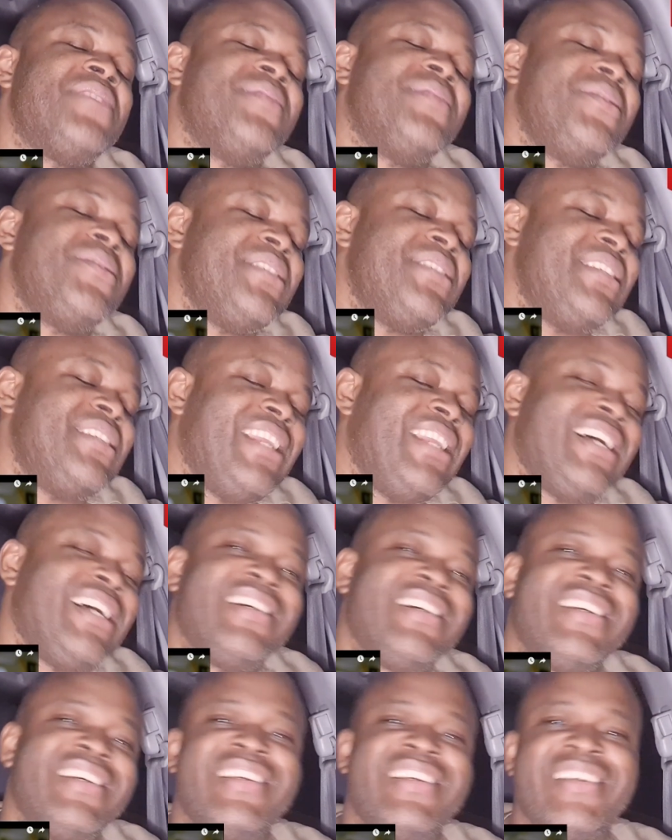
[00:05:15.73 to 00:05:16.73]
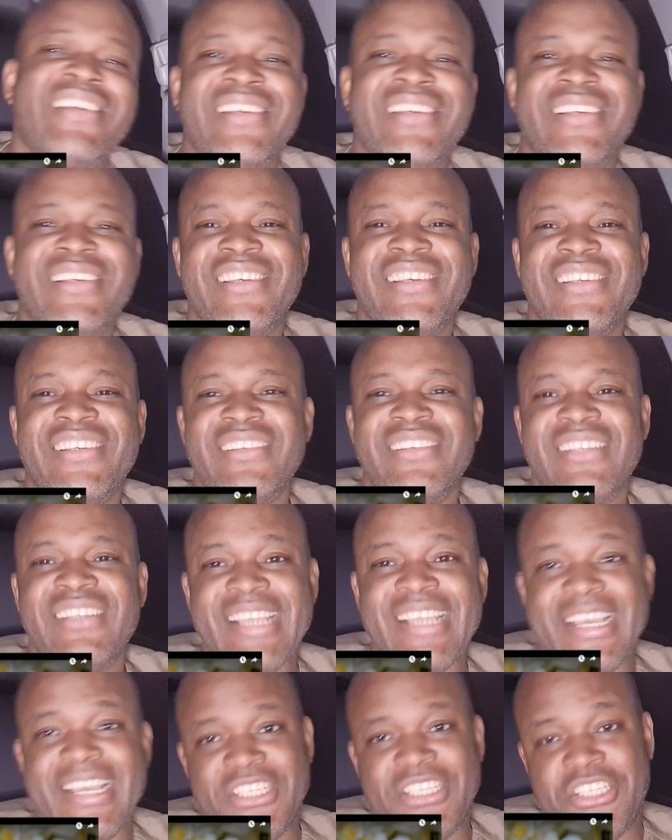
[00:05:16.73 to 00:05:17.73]
Well, you, you know,
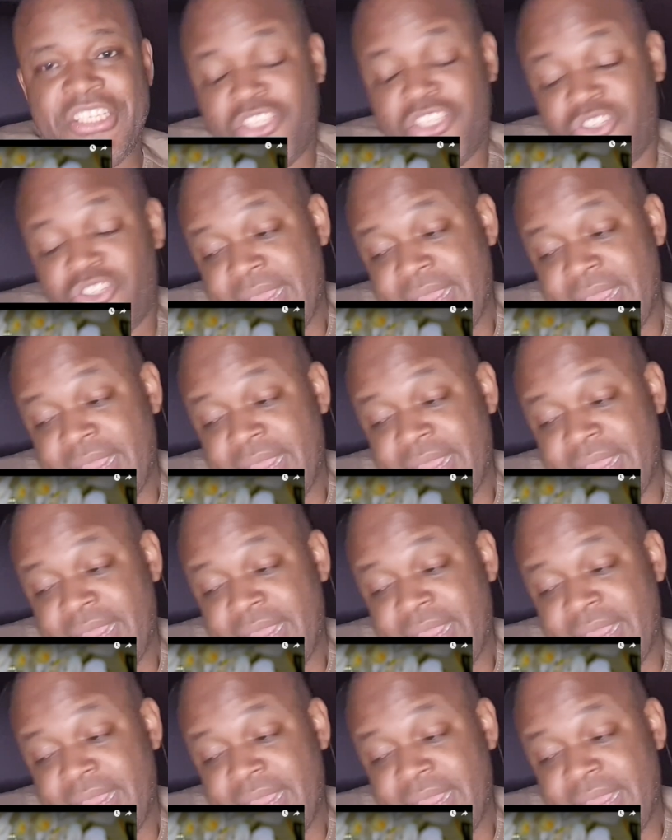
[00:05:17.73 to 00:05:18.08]
that's just